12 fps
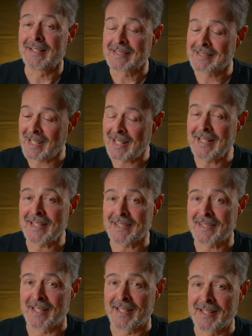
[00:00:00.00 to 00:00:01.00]
tiny
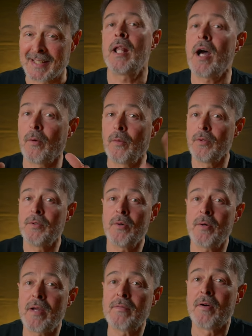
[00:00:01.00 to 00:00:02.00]
thing. Now, although
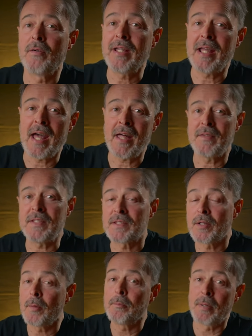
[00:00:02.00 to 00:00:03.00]
I've only had this
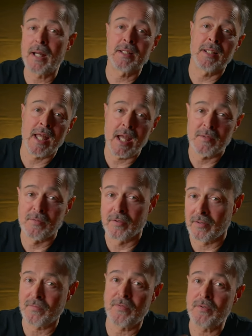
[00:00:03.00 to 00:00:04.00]
compact light for a
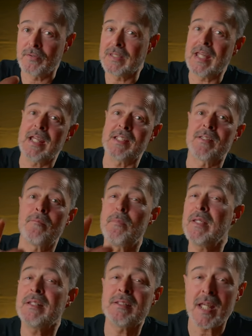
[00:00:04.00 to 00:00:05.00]
few days, I've
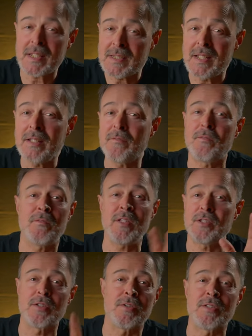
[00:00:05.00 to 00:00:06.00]
been testing
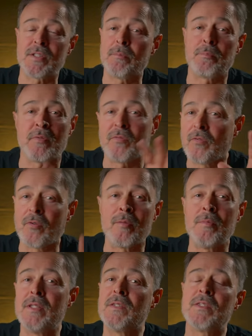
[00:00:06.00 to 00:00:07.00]
features and
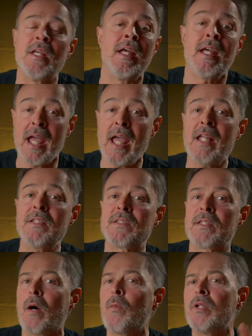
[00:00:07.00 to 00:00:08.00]
performance. Hence,
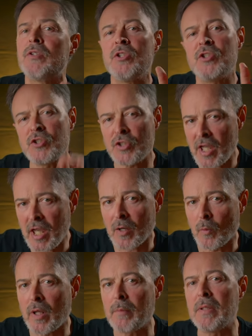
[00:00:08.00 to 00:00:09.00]
I wanted to share
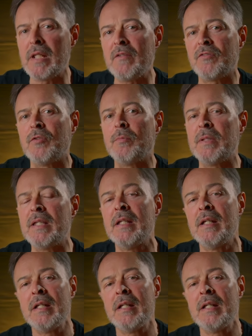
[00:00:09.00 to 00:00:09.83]
what I believe to be